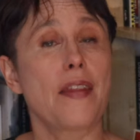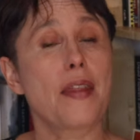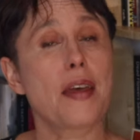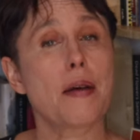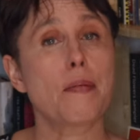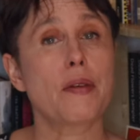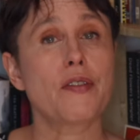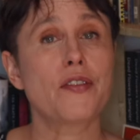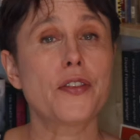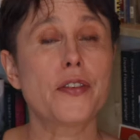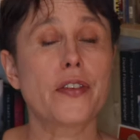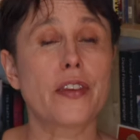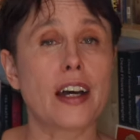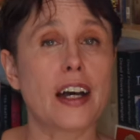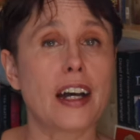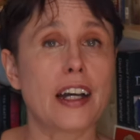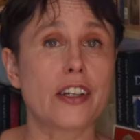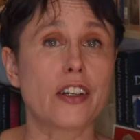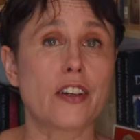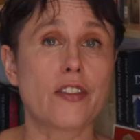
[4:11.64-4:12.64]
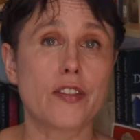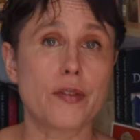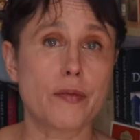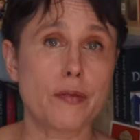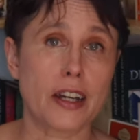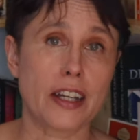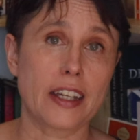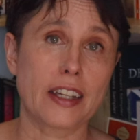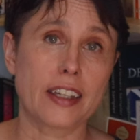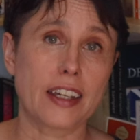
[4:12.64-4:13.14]
And then before that, I'd often
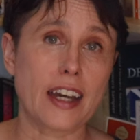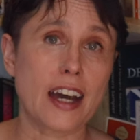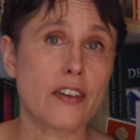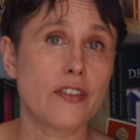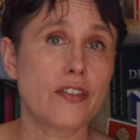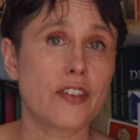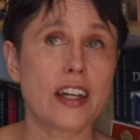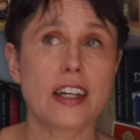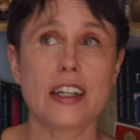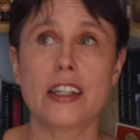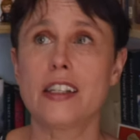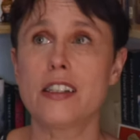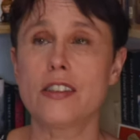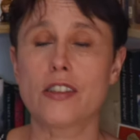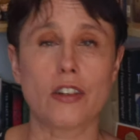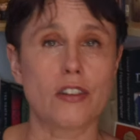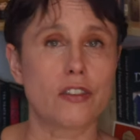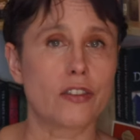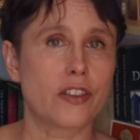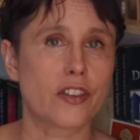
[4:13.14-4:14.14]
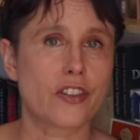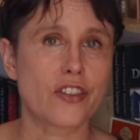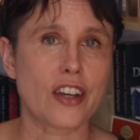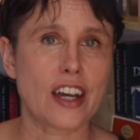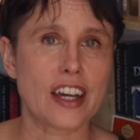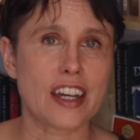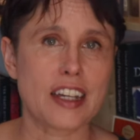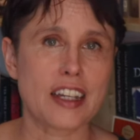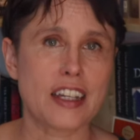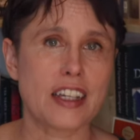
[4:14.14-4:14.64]
write in cafes, on the
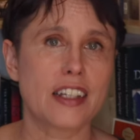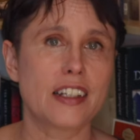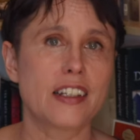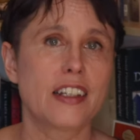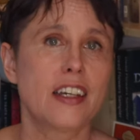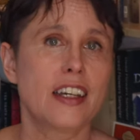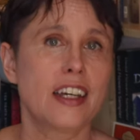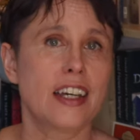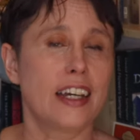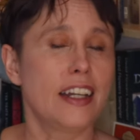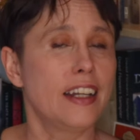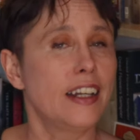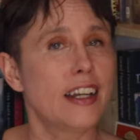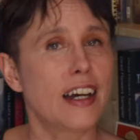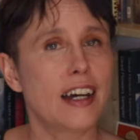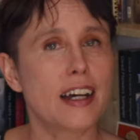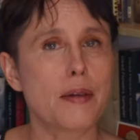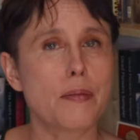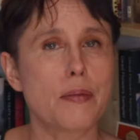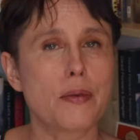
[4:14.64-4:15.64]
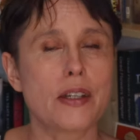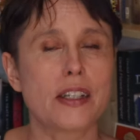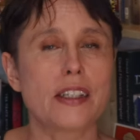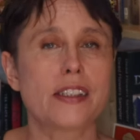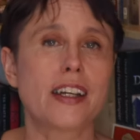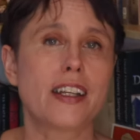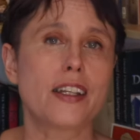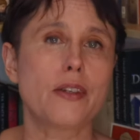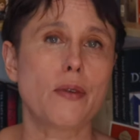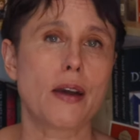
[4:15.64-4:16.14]
train, in
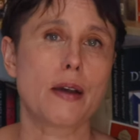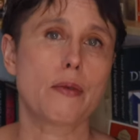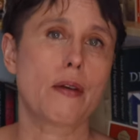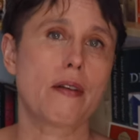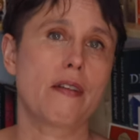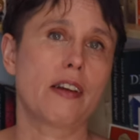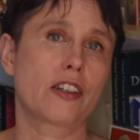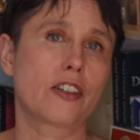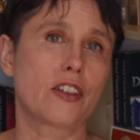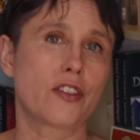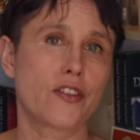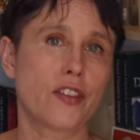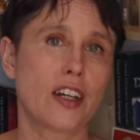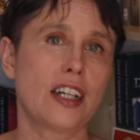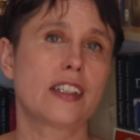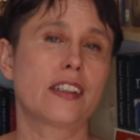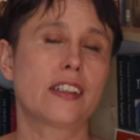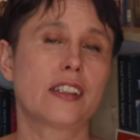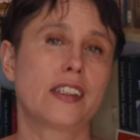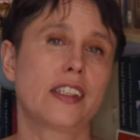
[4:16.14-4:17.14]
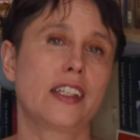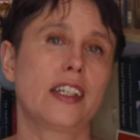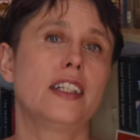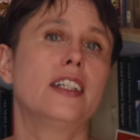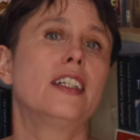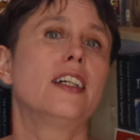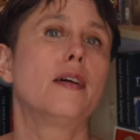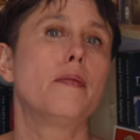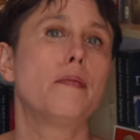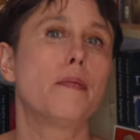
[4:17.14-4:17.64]
libraries, anywhere where I could find a
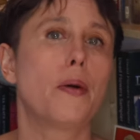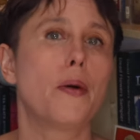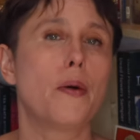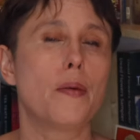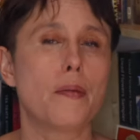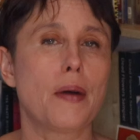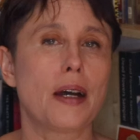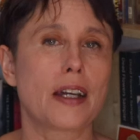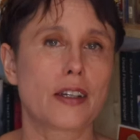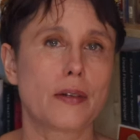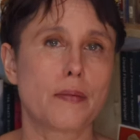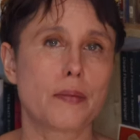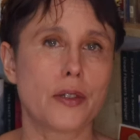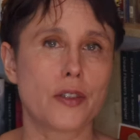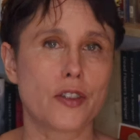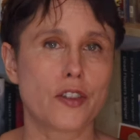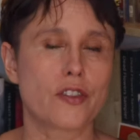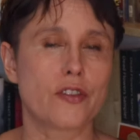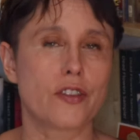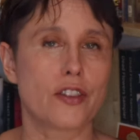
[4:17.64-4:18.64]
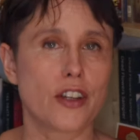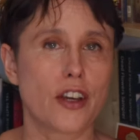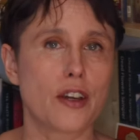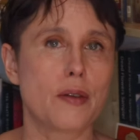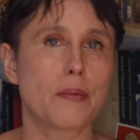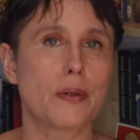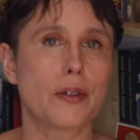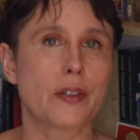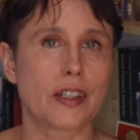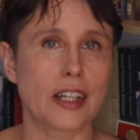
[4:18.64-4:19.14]
seat and put my computer and
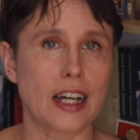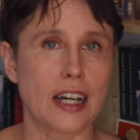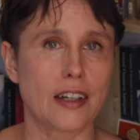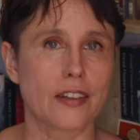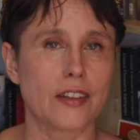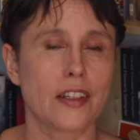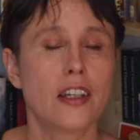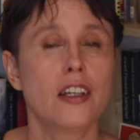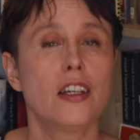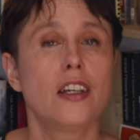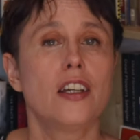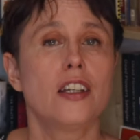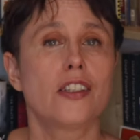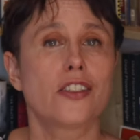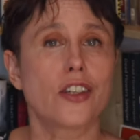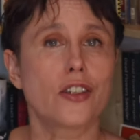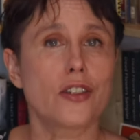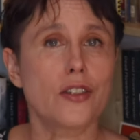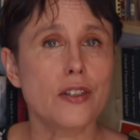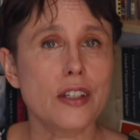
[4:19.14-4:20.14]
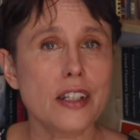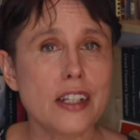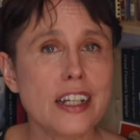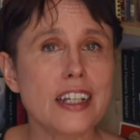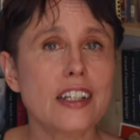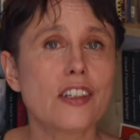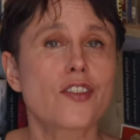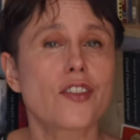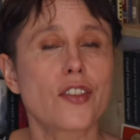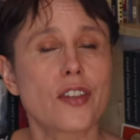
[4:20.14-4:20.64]
notebook down. So you
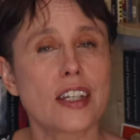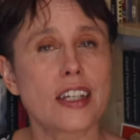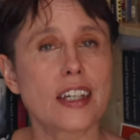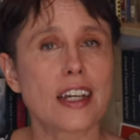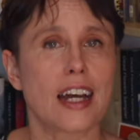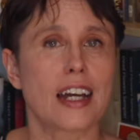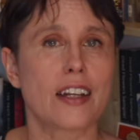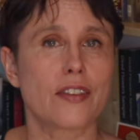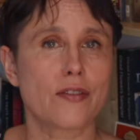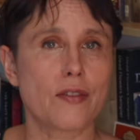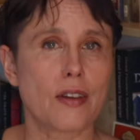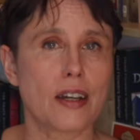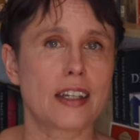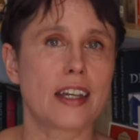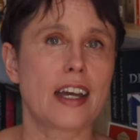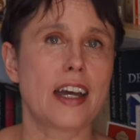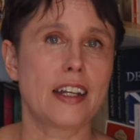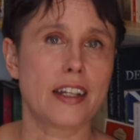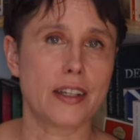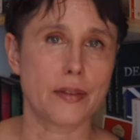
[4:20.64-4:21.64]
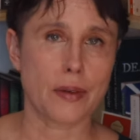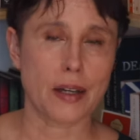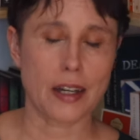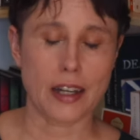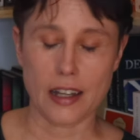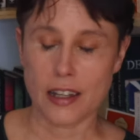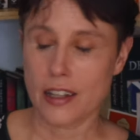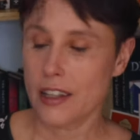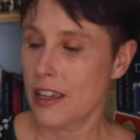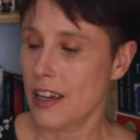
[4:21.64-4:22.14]
literally can write
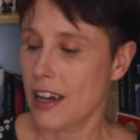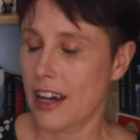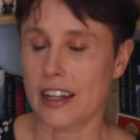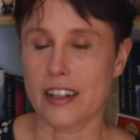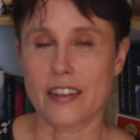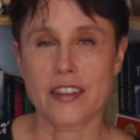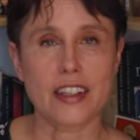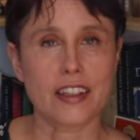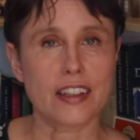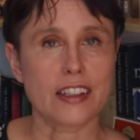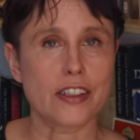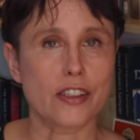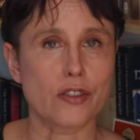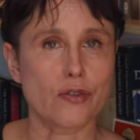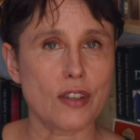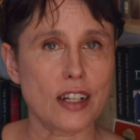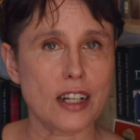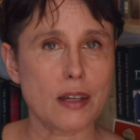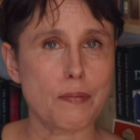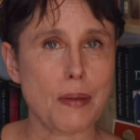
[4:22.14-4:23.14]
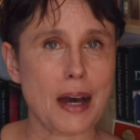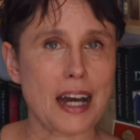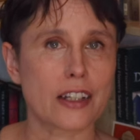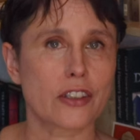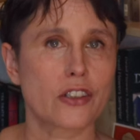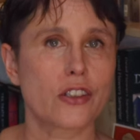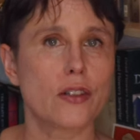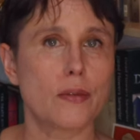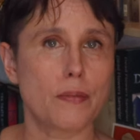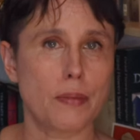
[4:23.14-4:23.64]
anywhere. And I think this is really
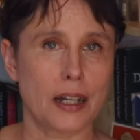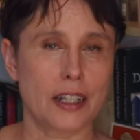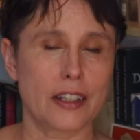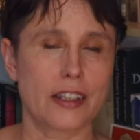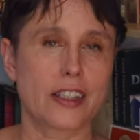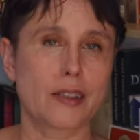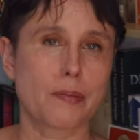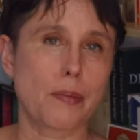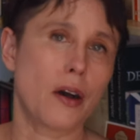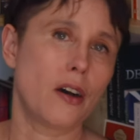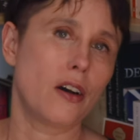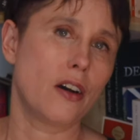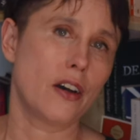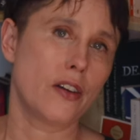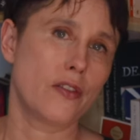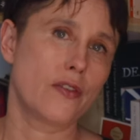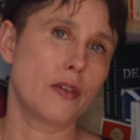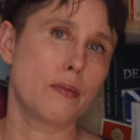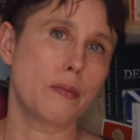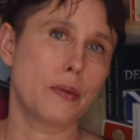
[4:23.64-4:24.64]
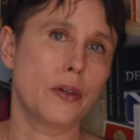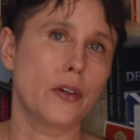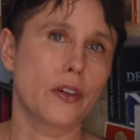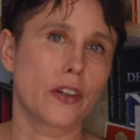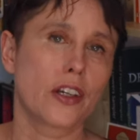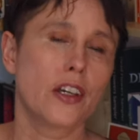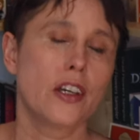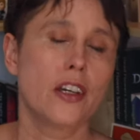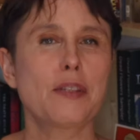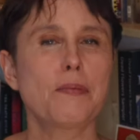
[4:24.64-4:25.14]
backed up by this part of the
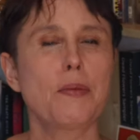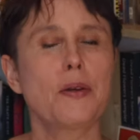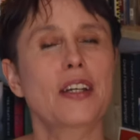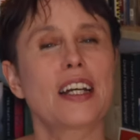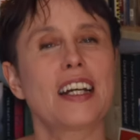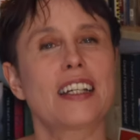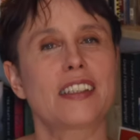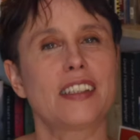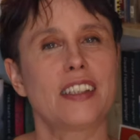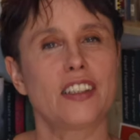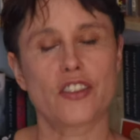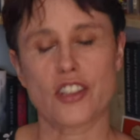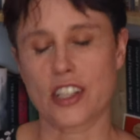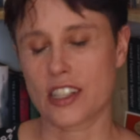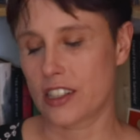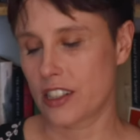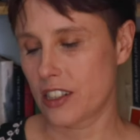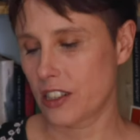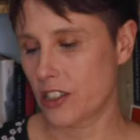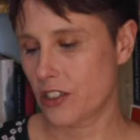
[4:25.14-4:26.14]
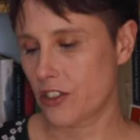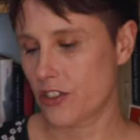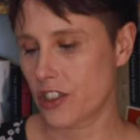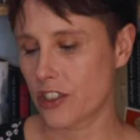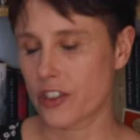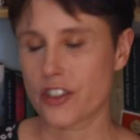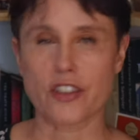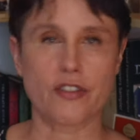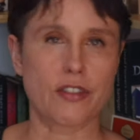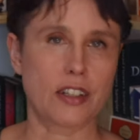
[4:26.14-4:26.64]
book. This book has an interesting
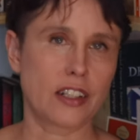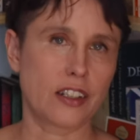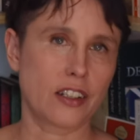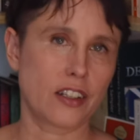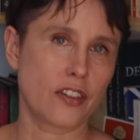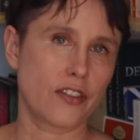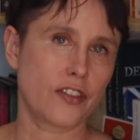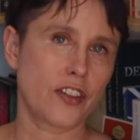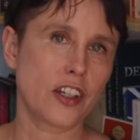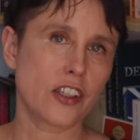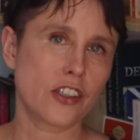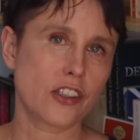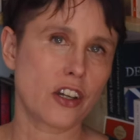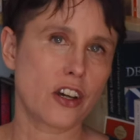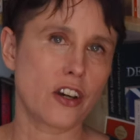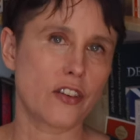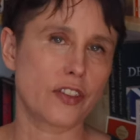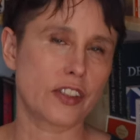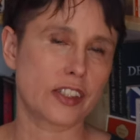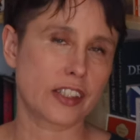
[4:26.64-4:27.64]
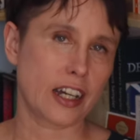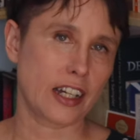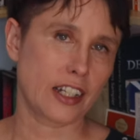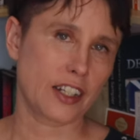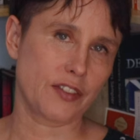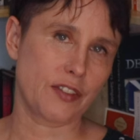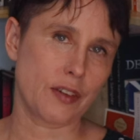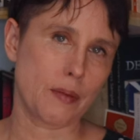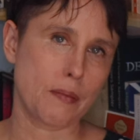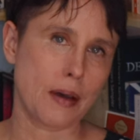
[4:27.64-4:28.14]
structure in that the first half is
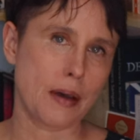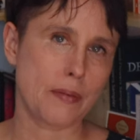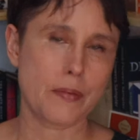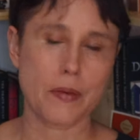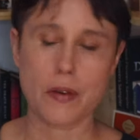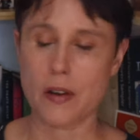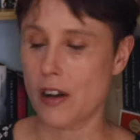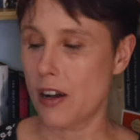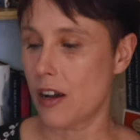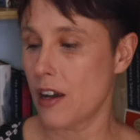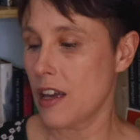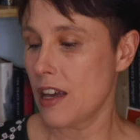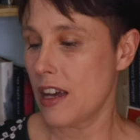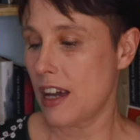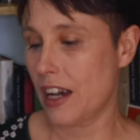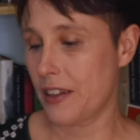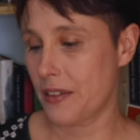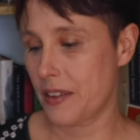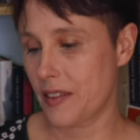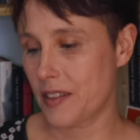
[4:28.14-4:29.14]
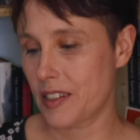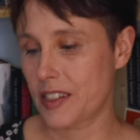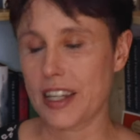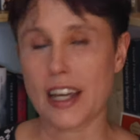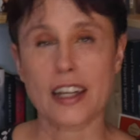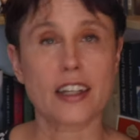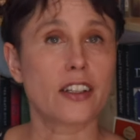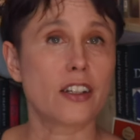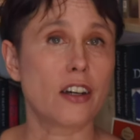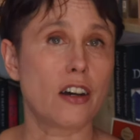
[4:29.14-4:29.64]
kind of a memoir, and then the
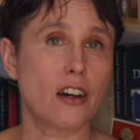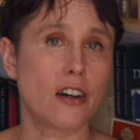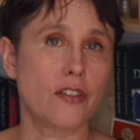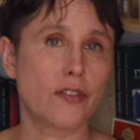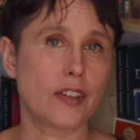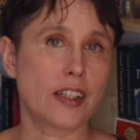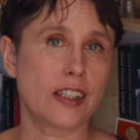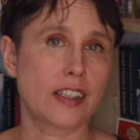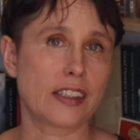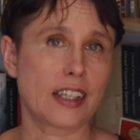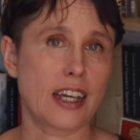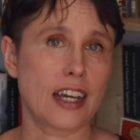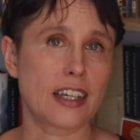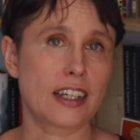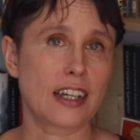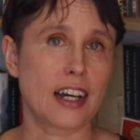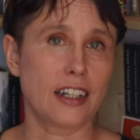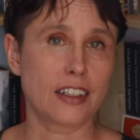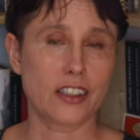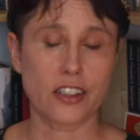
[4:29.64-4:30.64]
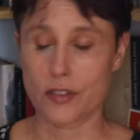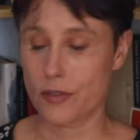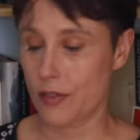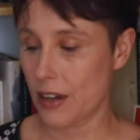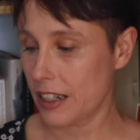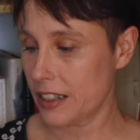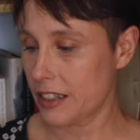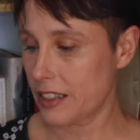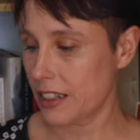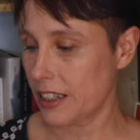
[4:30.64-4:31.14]
second half is a guide to
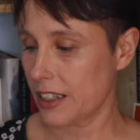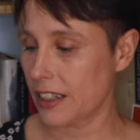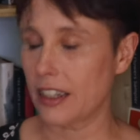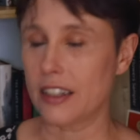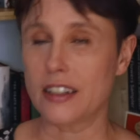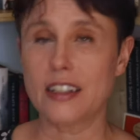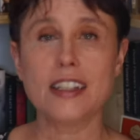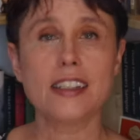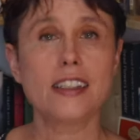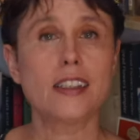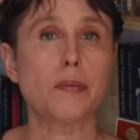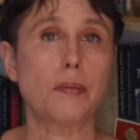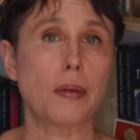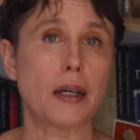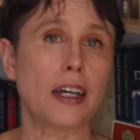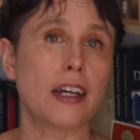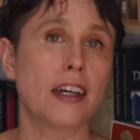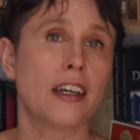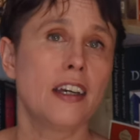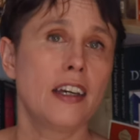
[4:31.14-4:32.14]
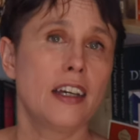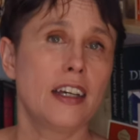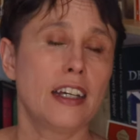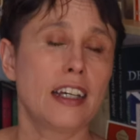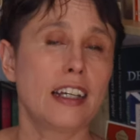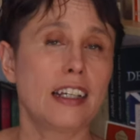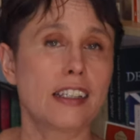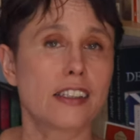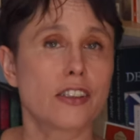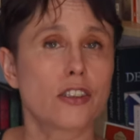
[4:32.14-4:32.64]
writing. And this bit
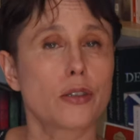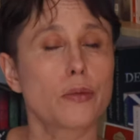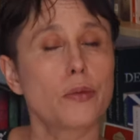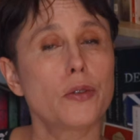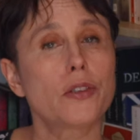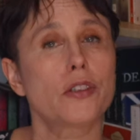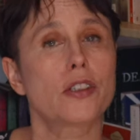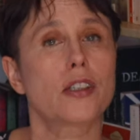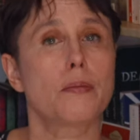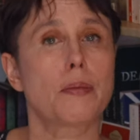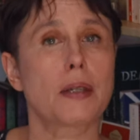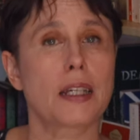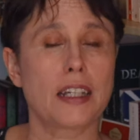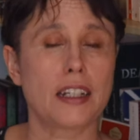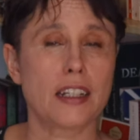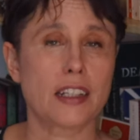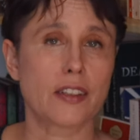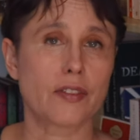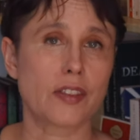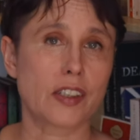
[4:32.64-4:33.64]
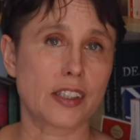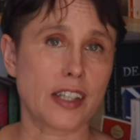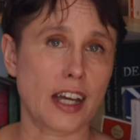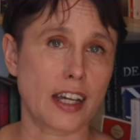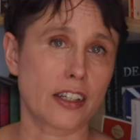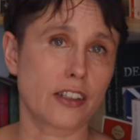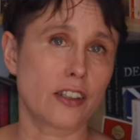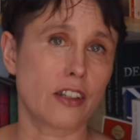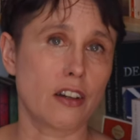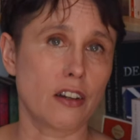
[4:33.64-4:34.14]
is towards the beginning of the
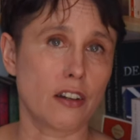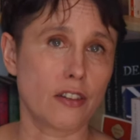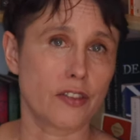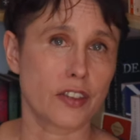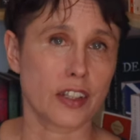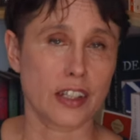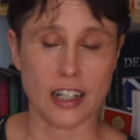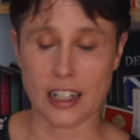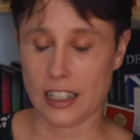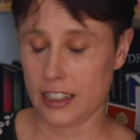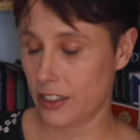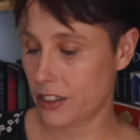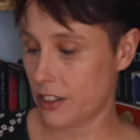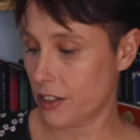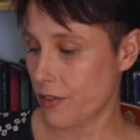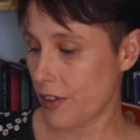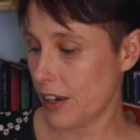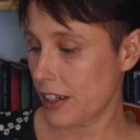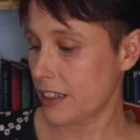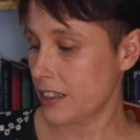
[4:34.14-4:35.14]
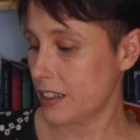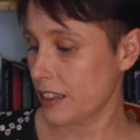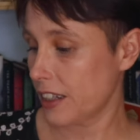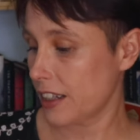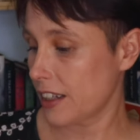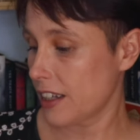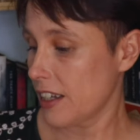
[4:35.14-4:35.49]
second half, the guide to writing.